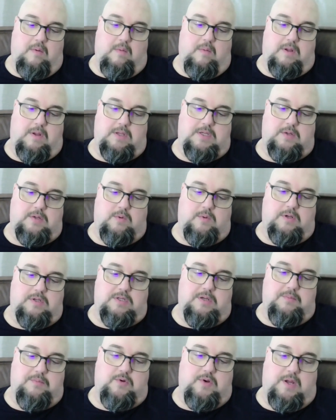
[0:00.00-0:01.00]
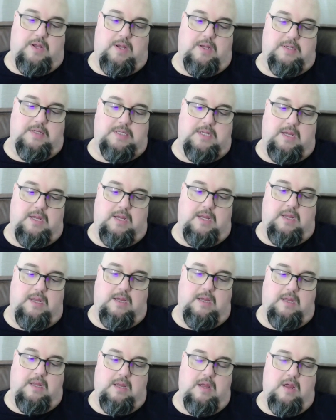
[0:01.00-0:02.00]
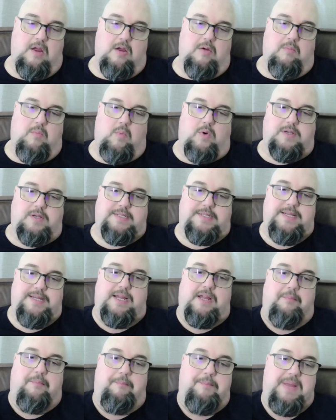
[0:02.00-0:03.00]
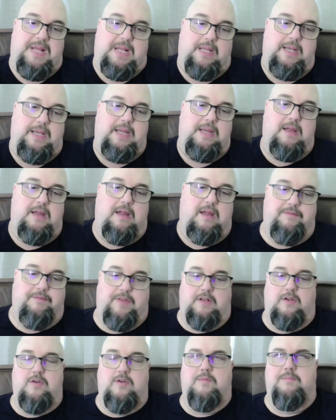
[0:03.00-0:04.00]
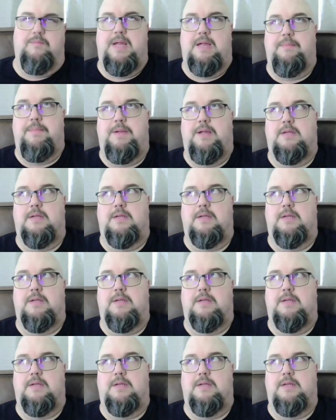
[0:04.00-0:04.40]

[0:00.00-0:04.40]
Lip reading: what's the words I'm trying to say? More stickability of the lube, maybe.